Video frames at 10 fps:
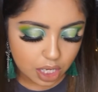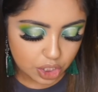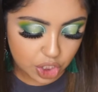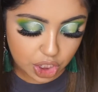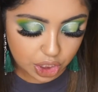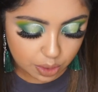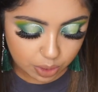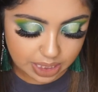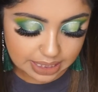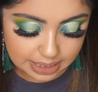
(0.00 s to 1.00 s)
She
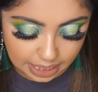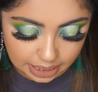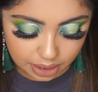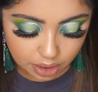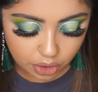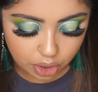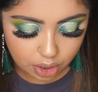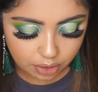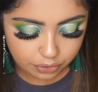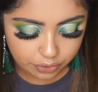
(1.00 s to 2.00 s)
was dating her
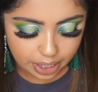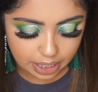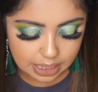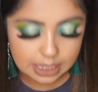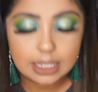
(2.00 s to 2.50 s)
girlfriend,